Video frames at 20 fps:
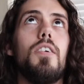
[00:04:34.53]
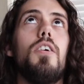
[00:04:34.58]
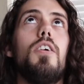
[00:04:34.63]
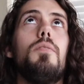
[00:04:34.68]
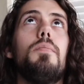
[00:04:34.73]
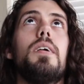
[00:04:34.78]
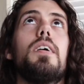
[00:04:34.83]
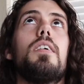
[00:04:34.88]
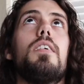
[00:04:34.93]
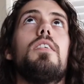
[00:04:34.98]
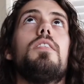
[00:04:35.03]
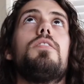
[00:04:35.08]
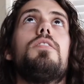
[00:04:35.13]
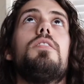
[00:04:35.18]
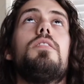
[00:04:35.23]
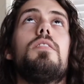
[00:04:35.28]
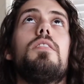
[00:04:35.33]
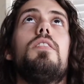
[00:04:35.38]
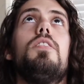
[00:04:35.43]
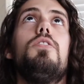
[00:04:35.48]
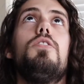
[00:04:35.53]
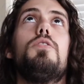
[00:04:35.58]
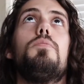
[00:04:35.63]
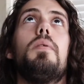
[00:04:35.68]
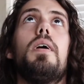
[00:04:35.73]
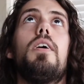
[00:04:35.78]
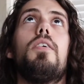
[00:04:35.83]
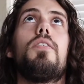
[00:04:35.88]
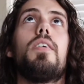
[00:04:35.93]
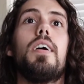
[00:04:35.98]
oh my gosh, it's a huge
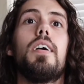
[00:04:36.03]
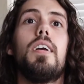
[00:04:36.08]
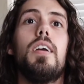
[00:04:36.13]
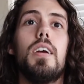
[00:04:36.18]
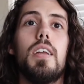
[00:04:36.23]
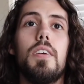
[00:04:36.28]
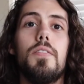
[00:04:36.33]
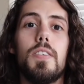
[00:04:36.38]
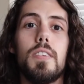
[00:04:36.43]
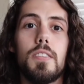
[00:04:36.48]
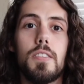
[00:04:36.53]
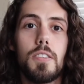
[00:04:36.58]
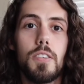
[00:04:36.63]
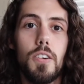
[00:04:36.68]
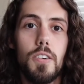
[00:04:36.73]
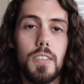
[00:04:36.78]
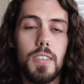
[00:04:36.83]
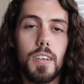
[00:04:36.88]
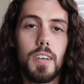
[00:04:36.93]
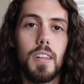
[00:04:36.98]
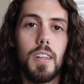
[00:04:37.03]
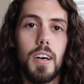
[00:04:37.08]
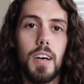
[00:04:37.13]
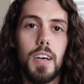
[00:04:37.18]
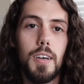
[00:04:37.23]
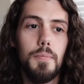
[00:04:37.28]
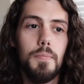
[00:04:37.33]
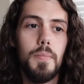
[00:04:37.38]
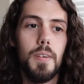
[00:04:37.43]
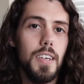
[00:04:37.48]
mountain I can't even start to
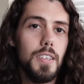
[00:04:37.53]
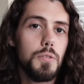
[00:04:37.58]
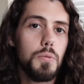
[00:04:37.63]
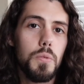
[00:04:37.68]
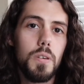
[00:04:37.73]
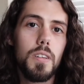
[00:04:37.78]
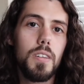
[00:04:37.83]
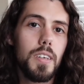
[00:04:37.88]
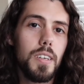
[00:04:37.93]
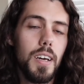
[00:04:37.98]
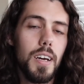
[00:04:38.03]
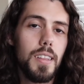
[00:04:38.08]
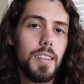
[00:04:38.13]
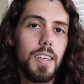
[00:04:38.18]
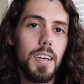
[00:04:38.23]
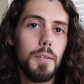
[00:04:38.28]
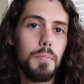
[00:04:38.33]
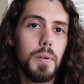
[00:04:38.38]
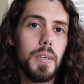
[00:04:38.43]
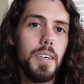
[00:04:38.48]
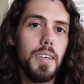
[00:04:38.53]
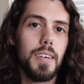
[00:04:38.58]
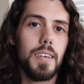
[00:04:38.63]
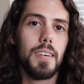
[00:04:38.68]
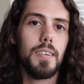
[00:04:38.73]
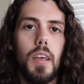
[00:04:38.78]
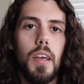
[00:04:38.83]
climb, it's really not that big.